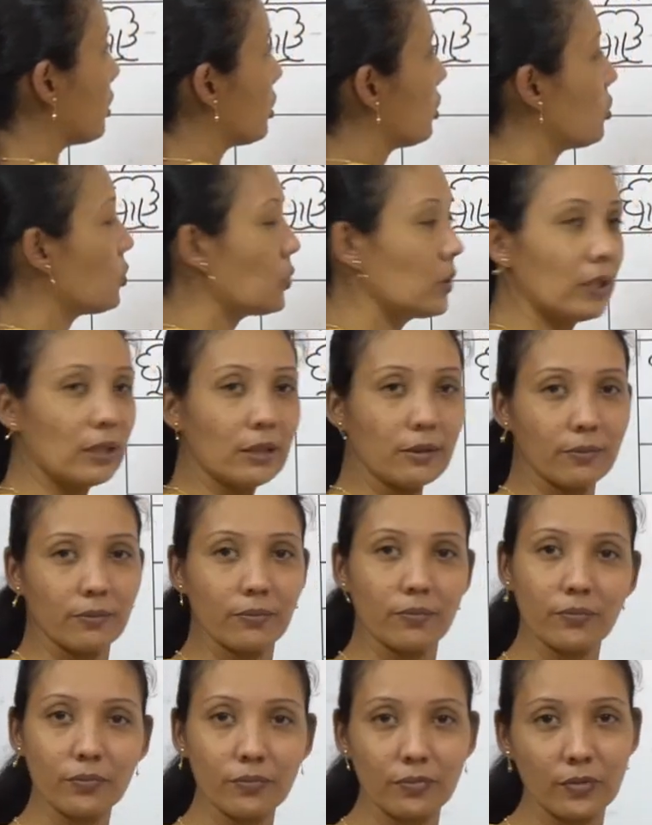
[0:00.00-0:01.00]
tree.
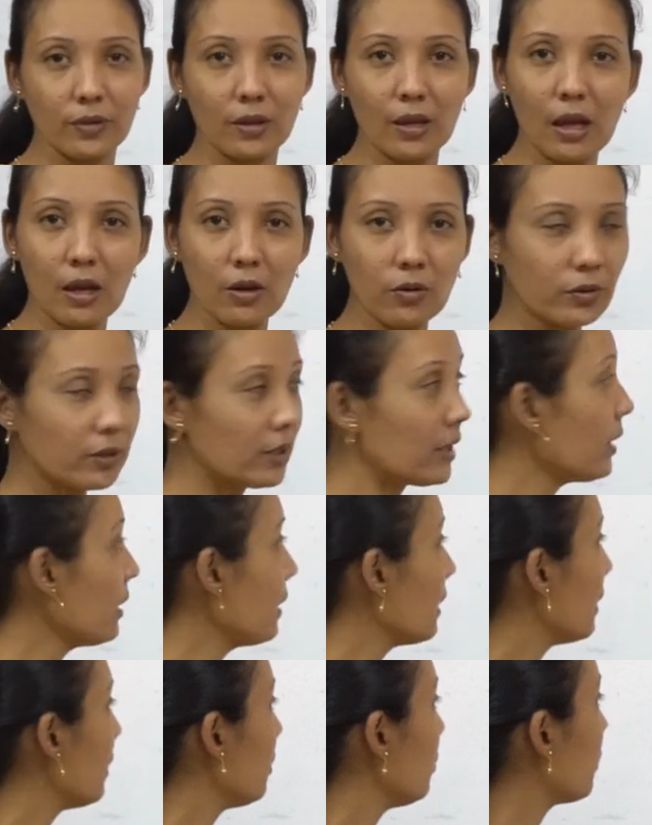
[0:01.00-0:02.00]
Okay,
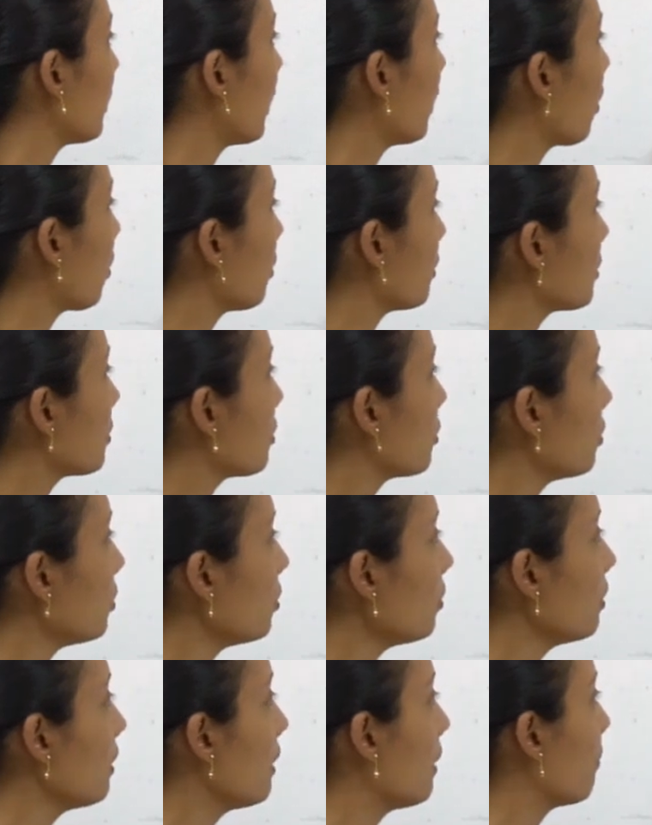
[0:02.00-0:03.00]
you can
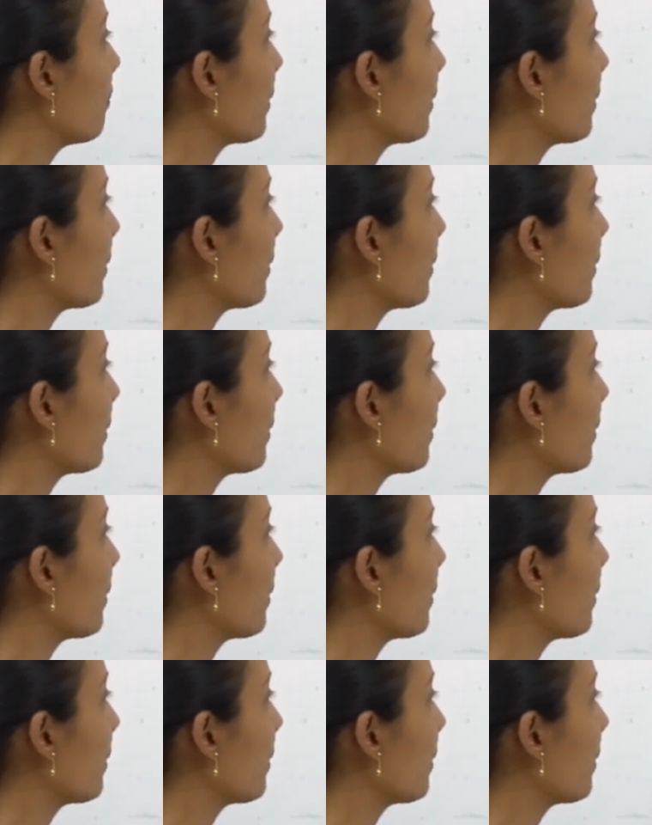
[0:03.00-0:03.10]
also